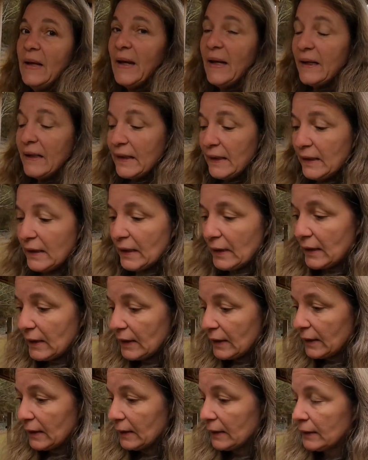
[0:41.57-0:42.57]
Eddie
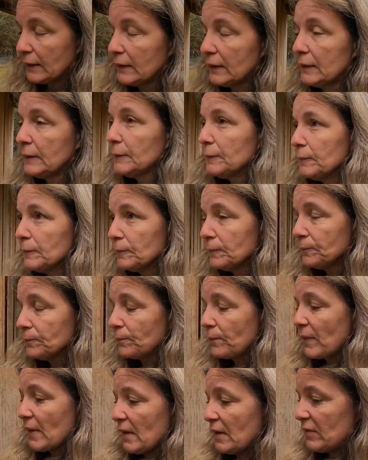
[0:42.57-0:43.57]

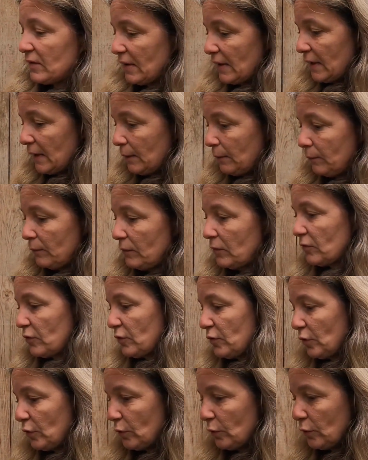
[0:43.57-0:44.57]
seems
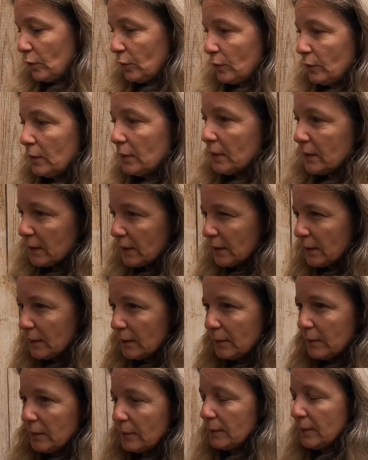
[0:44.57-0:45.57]
to,
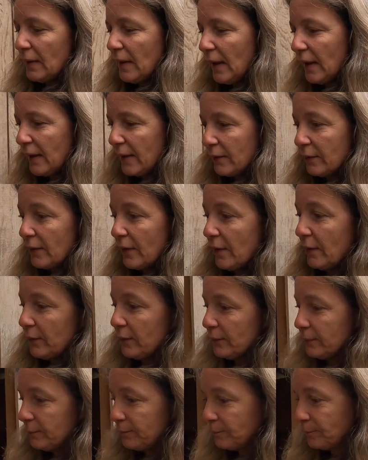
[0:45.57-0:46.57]
I don't
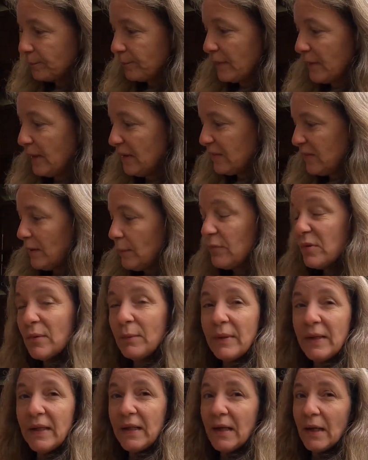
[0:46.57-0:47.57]
know, he seems to
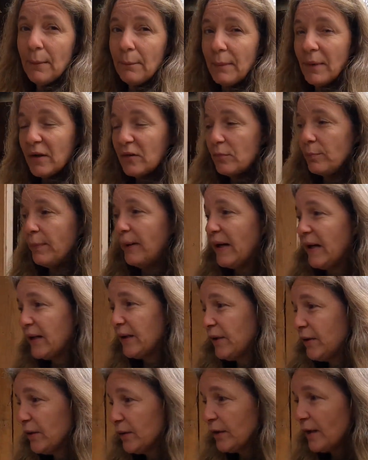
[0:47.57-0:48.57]
be much
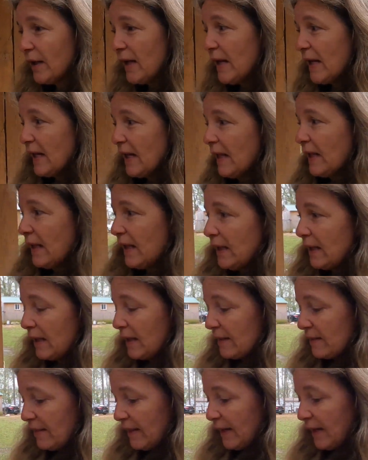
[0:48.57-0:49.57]
better
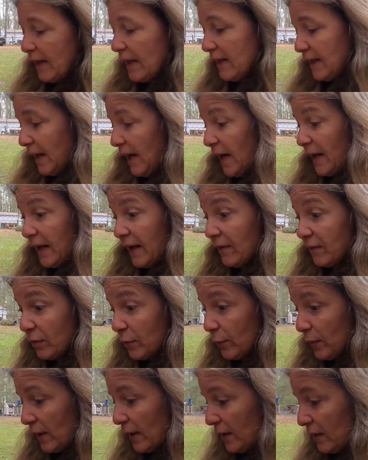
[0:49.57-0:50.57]
than I
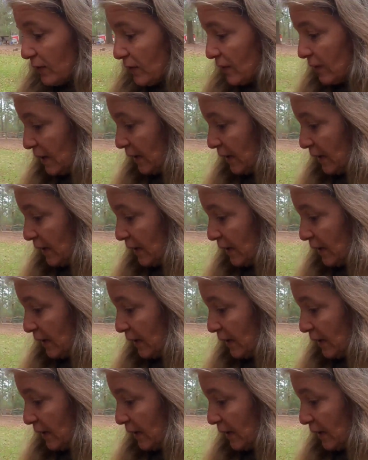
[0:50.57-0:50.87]
ever was.